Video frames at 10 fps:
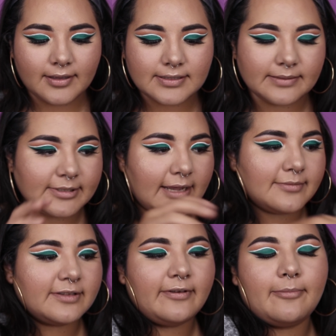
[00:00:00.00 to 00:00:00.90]

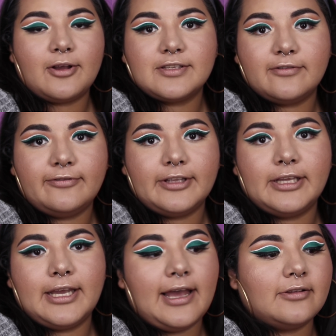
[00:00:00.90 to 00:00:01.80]
Sometimes if I'm also
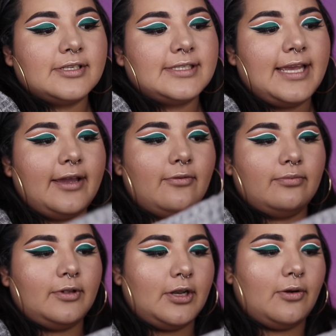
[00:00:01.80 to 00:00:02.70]
feeling it, I'll just take,
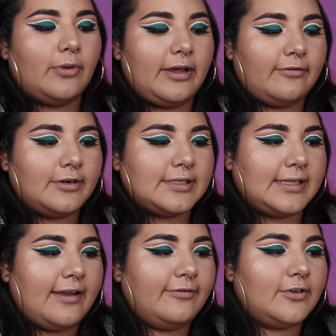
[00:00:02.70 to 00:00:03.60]
you know, whatever is
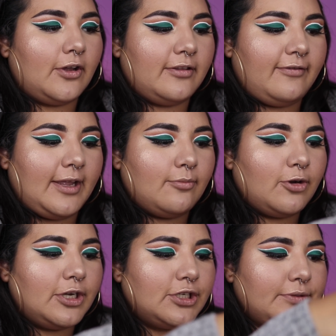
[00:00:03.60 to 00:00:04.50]
left on the fan
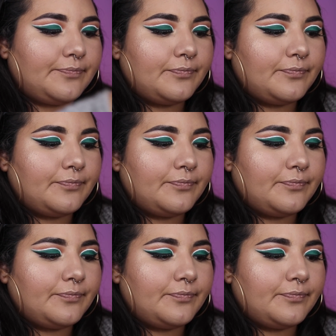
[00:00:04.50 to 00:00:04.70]
brush.